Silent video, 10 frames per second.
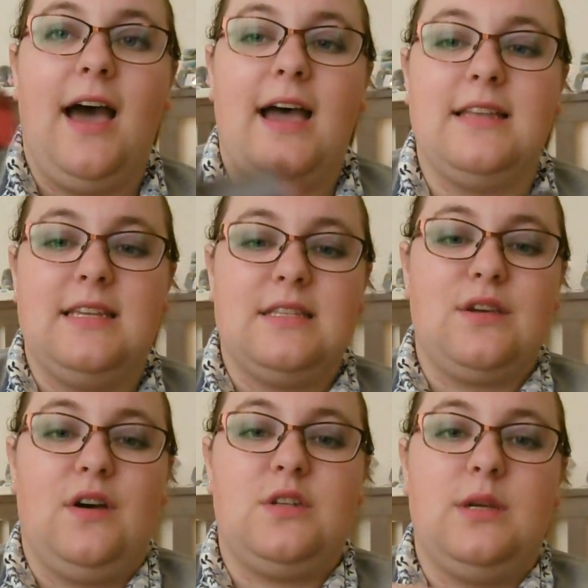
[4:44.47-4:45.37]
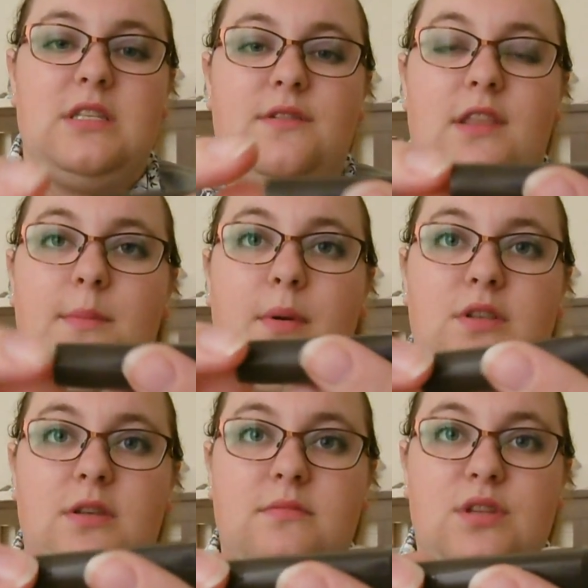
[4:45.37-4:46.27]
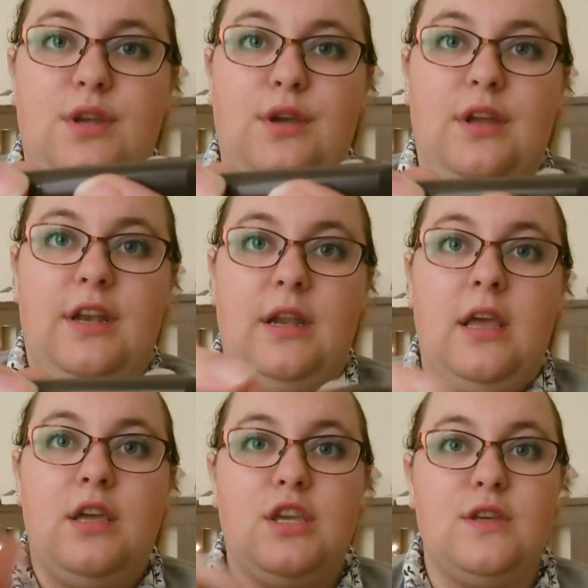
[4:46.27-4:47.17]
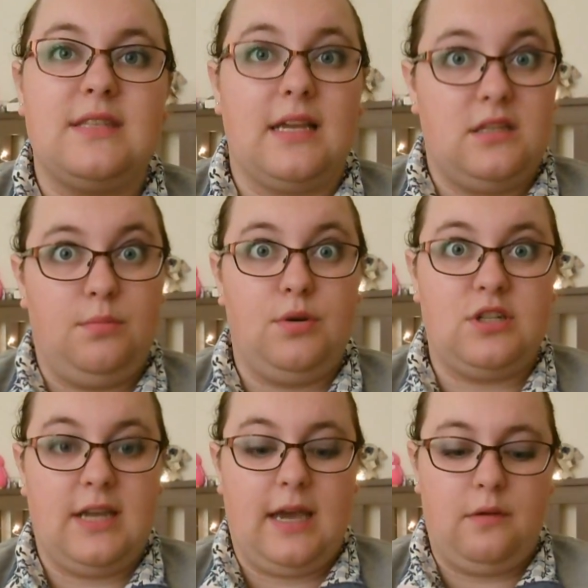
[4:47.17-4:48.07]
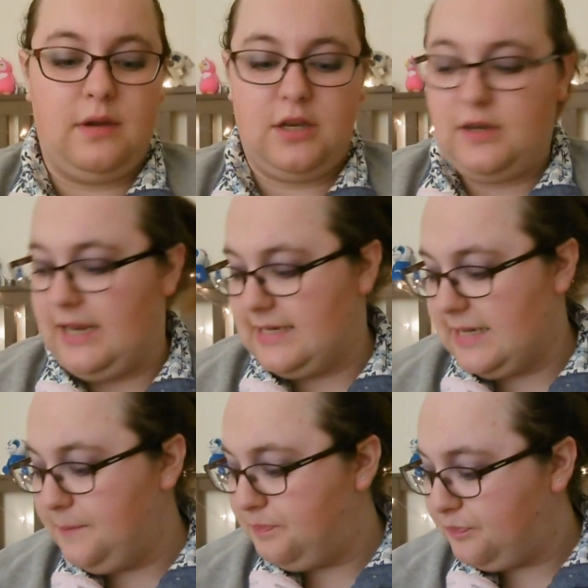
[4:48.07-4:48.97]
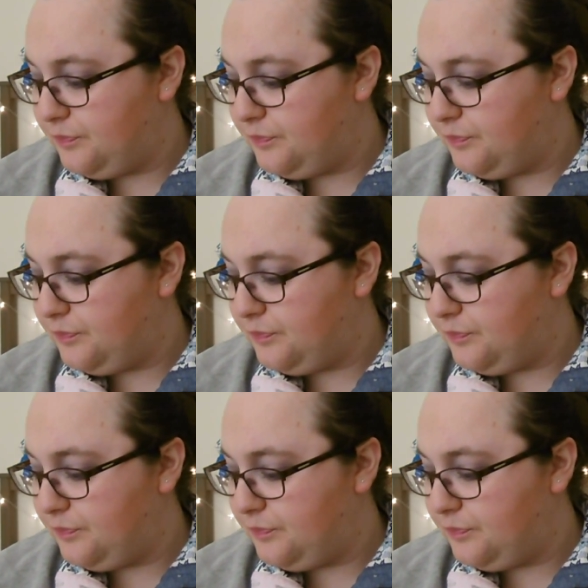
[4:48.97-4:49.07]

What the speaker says: And it's got a twister at the bottom, so you can use that to push it out when you need it.